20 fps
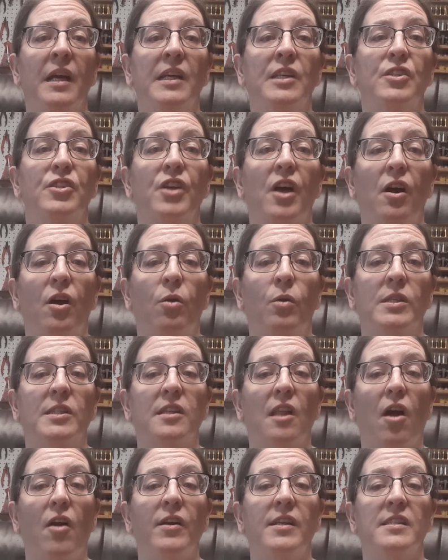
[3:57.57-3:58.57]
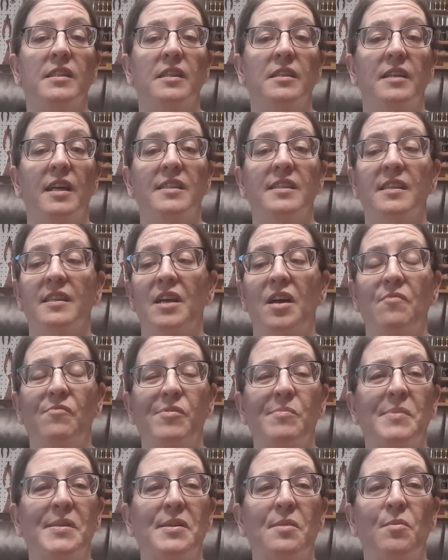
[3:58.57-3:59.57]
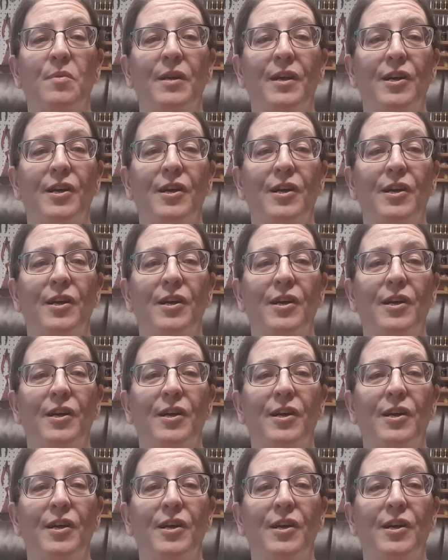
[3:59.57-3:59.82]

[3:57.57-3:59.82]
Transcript: So as long as it doesn't come from someone